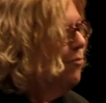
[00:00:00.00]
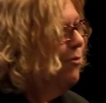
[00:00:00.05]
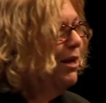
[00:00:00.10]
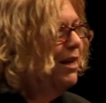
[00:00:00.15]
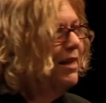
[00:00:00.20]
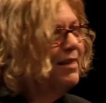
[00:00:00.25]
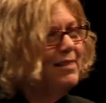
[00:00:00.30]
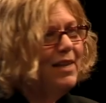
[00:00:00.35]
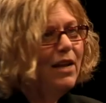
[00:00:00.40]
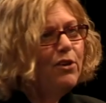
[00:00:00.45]

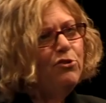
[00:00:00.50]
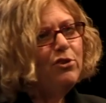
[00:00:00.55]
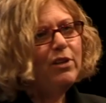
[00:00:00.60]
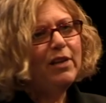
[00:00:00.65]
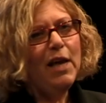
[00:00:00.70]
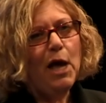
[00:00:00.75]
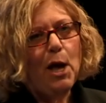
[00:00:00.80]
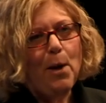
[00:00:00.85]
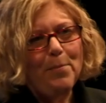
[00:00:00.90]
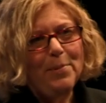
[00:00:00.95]
what
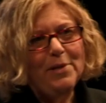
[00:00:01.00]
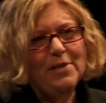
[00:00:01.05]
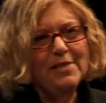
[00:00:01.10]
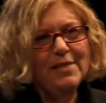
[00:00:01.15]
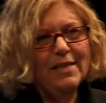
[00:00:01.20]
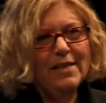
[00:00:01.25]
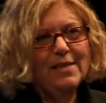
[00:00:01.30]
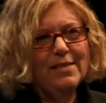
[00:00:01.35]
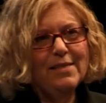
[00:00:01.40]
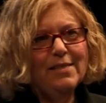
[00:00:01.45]
essentially
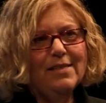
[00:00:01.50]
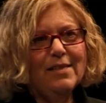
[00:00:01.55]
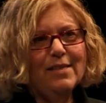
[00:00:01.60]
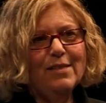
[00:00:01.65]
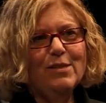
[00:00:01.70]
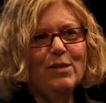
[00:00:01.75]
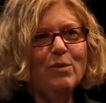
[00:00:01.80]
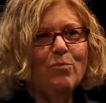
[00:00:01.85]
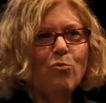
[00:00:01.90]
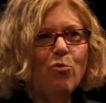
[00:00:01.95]
happens is
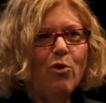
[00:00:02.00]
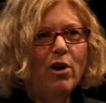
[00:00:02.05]
system